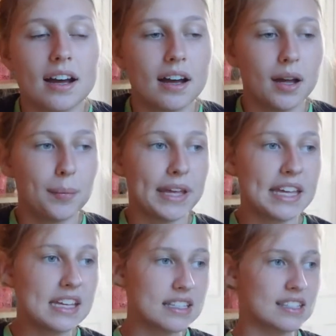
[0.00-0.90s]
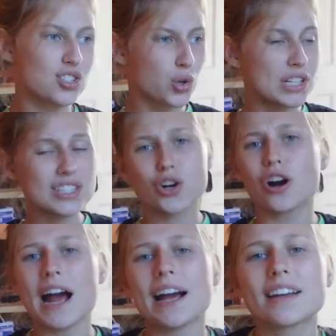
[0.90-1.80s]
Um, his joints
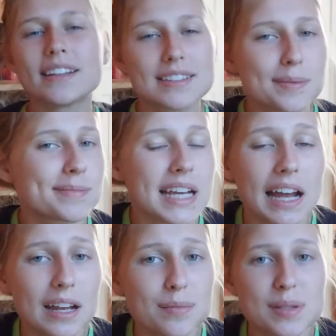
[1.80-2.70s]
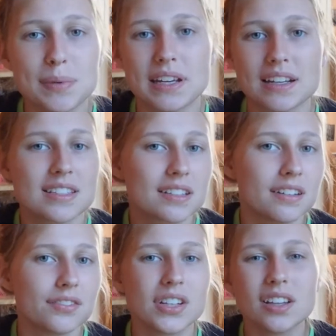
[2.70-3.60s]
crack sometimes because
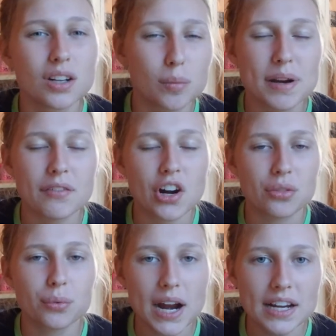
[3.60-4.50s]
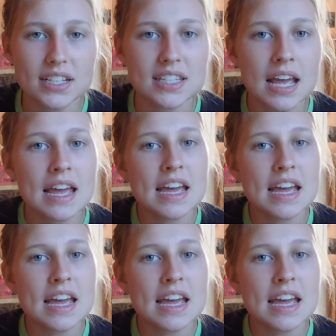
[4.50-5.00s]
of a little bit of arthritis.